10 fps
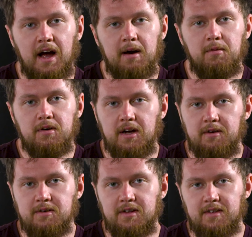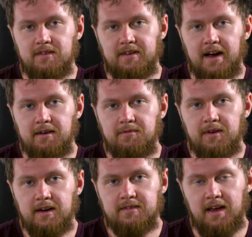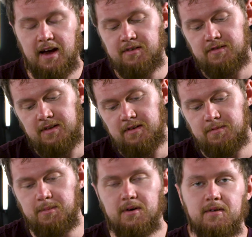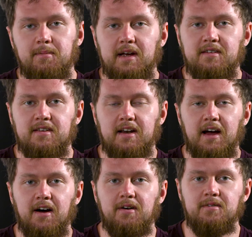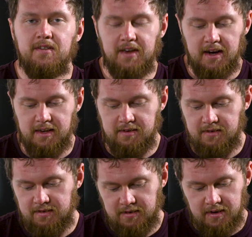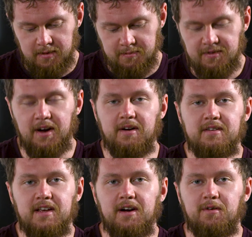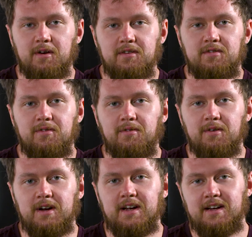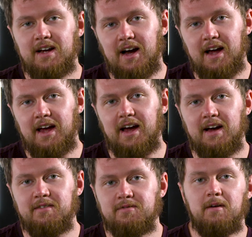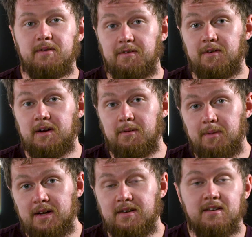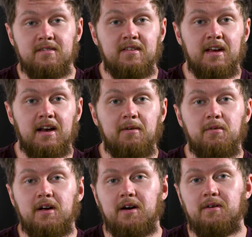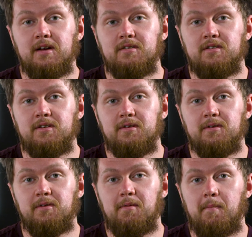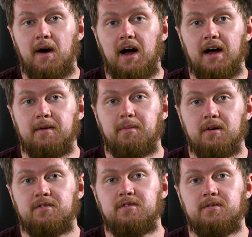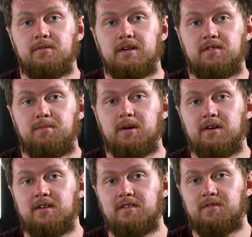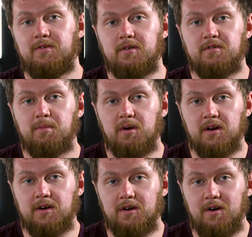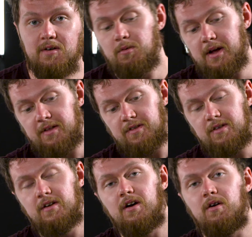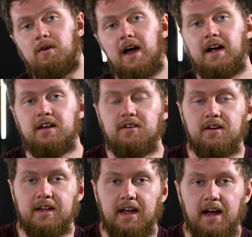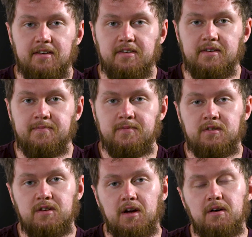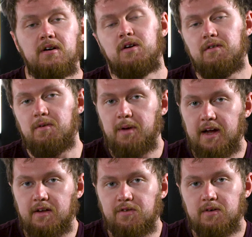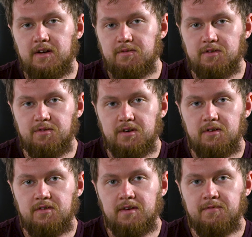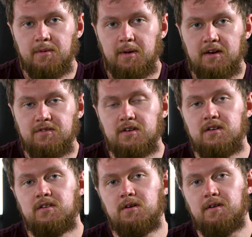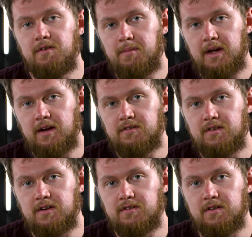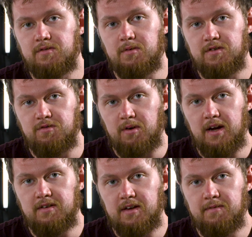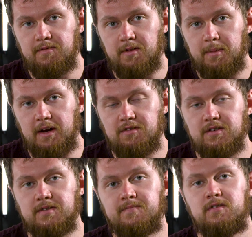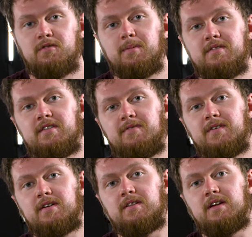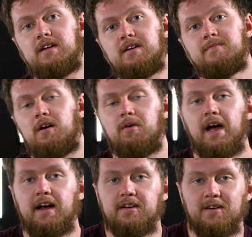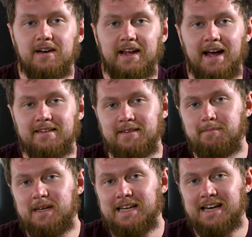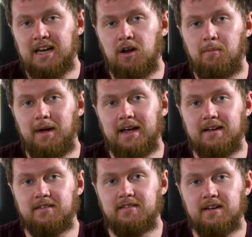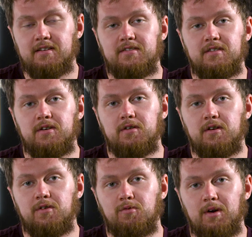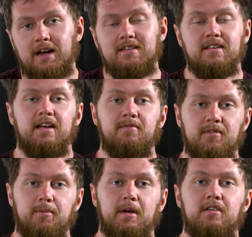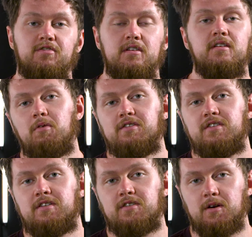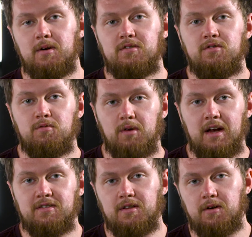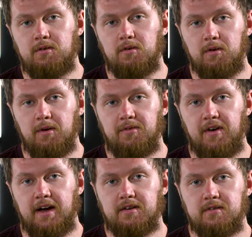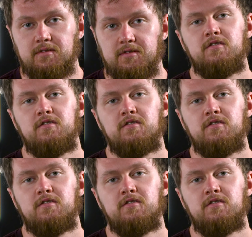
I will go into the side effects. Actually, this book makes it out that it's fairy tale risk free. I have differing opinions, and I will go into my personal experience as far as protocol with arachidonic acid. So you have omega-3s, which reduce inflammation. You have omega-6s, which raise inflammation, specifically arachidonic acid being an omega-6. So you're going to raise inflammation, which is going to raise local growth factors.